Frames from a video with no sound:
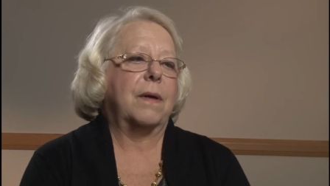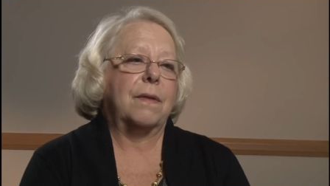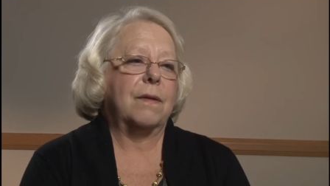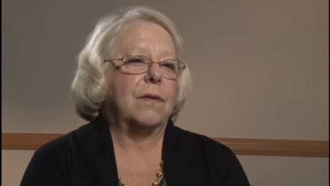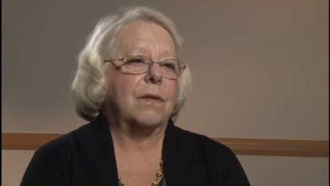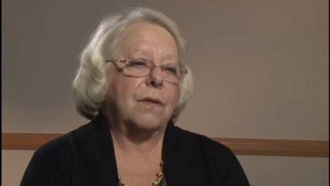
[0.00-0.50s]

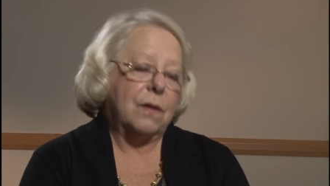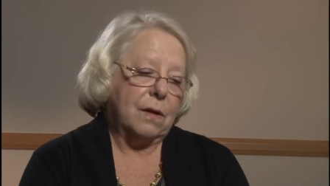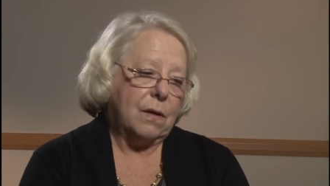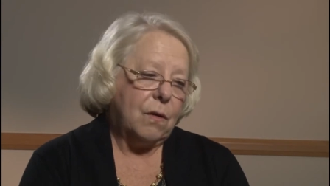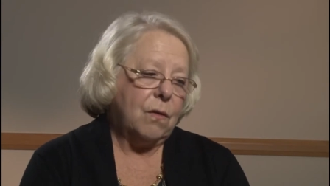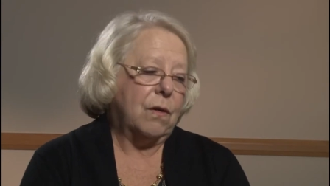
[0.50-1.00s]
But the,
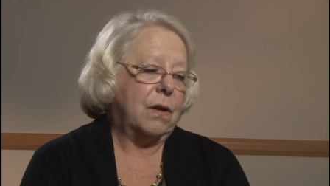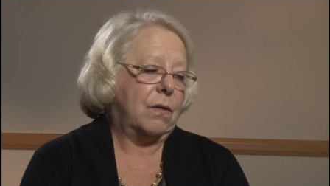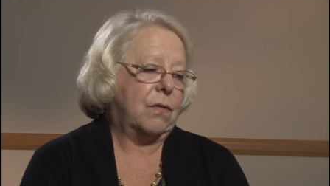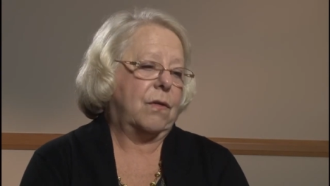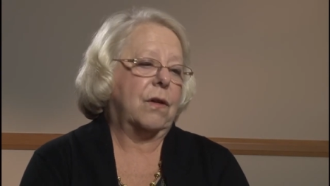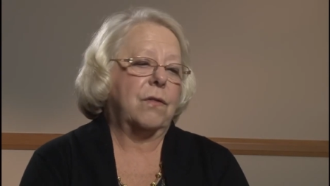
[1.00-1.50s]
the
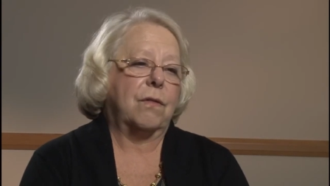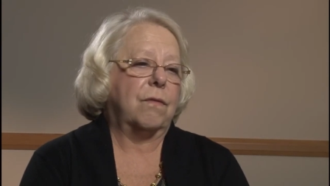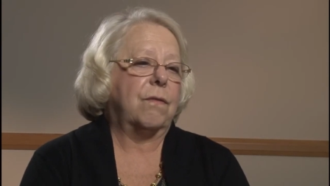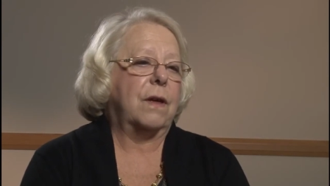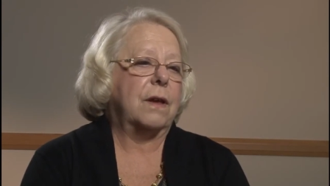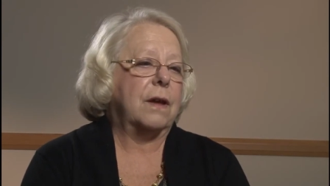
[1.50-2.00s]
current structure
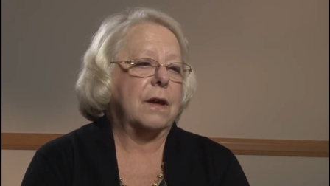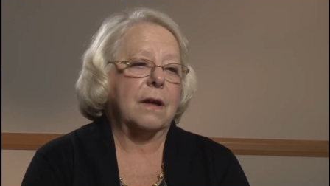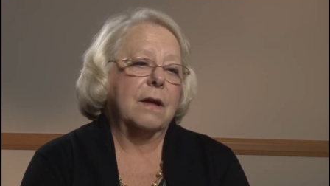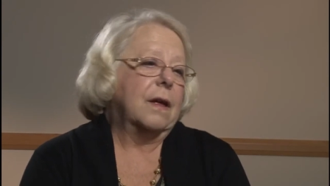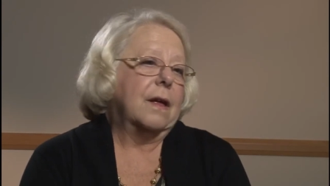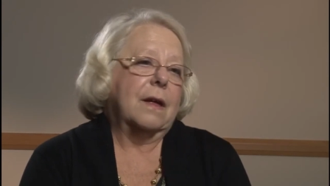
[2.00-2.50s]
of funding